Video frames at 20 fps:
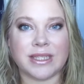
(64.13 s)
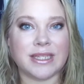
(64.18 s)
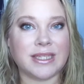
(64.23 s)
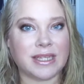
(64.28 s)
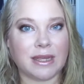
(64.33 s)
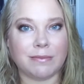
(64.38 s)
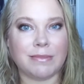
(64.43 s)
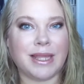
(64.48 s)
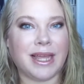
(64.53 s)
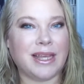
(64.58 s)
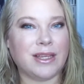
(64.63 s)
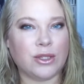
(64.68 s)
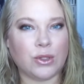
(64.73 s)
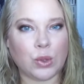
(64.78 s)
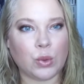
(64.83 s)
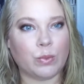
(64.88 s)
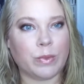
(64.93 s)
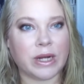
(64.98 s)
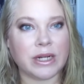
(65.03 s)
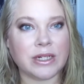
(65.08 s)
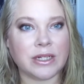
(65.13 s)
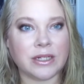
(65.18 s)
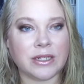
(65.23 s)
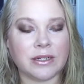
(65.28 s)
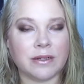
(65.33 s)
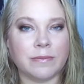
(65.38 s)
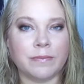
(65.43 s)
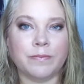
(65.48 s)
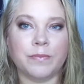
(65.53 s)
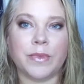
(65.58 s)
same day is too much,
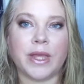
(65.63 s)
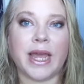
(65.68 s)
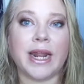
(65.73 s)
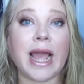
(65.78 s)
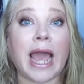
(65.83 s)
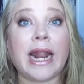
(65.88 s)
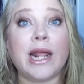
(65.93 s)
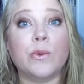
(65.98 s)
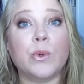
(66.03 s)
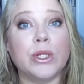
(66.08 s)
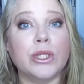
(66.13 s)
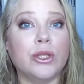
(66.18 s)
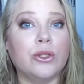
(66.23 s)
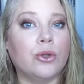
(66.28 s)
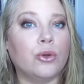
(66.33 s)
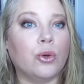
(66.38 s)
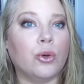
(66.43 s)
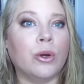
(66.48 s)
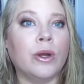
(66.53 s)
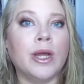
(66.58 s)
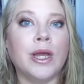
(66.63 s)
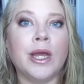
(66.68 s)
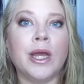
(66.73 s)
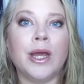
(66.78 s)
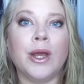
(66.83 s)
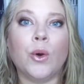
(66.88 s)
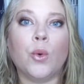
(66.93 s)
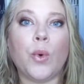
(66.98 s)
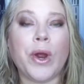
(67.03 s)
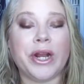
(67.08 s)
and I wanted to
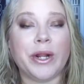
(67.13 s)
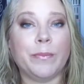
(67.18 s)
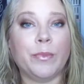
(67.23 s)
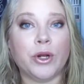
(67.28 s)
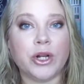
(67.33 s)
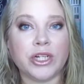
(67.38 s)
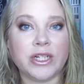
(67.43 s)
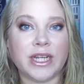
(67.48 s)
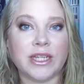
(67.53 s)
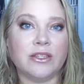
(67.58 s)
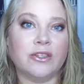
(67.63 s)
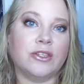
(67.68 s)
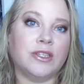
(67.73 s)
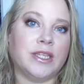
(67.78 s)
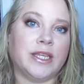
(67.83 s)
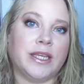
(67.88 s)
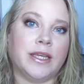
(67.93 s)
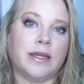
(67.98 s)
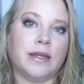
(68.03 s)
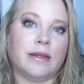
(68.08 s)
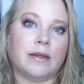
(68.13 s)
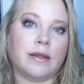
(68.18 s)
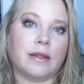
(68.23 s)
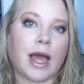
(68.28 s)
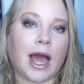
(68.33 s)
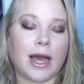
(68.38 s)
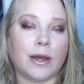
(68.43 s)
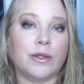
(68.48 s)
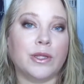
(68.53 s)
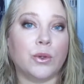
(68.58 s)
wear the polishes to see
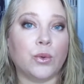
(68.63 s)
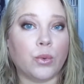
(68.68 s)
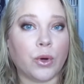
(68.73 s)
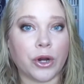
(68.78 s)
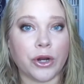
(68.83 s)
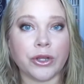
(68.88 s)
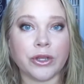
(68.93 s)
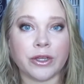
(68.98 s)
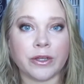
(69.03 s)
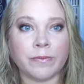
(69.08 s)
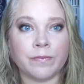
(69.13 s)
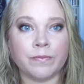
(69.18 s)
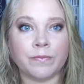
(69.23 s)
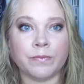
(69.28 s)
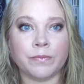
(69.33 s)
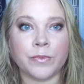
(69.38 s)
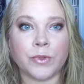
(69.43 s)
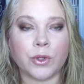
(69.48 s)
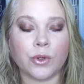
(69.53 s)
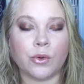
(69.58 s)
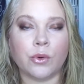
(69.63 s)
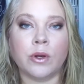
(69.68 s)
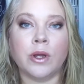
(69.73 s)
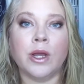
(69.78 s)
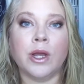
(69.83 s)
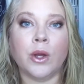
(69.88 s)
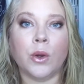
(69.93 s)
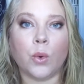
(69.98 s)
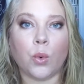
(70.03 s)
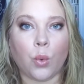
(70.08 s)
how they work, to
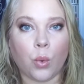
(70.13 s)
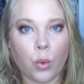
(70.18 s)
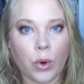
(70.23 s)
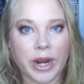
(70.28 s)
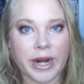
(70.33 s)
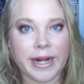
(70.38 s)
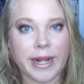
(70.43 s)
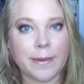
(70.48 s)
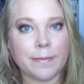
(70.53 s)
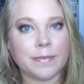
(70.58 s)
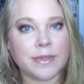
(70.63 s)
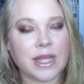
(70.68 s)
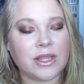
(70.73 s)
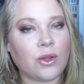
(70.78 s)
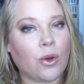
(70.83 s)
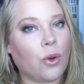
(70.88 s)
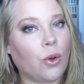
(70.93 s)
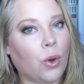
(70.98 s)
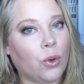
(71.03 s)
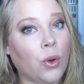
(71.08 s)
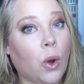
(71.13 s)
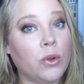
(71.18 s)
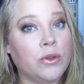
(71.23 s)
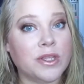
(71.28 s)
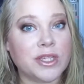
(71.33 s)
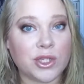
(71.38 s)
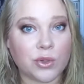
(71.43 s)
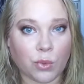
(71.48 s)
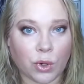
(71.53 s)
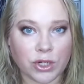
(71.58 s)
wear them, not only
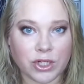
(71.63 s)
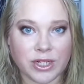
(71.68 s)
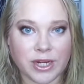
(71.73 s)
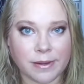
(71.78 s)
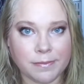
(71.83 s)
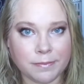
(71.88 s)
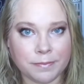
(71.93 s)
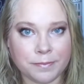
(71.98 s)
swatch them.